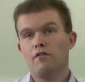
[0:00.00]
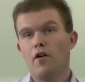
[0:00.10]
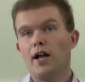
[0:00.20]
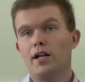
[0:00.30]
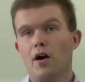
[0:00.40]

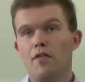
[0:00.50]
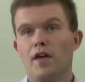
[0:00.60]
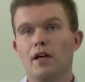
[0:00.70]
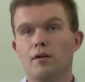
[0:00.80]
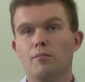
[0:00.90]
Finally, I
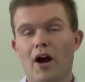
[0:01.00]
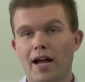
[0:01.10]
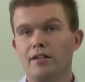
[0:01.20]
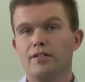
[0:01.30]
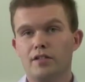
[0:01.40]
think
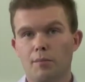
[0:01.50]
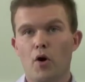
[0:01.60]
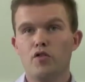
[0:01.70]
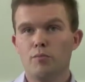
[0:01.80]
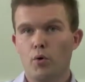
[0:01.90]
practice is the
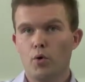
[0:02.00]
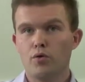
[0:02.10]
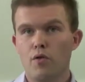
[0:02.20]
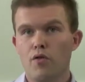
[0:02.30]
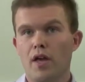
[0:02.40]
most
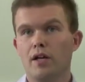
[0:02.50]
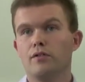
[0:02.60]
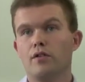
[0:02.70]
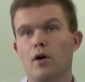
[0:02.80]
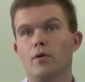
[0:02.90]
important thing,
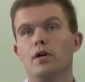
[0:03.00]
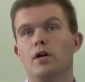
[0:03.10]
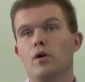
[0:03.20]
so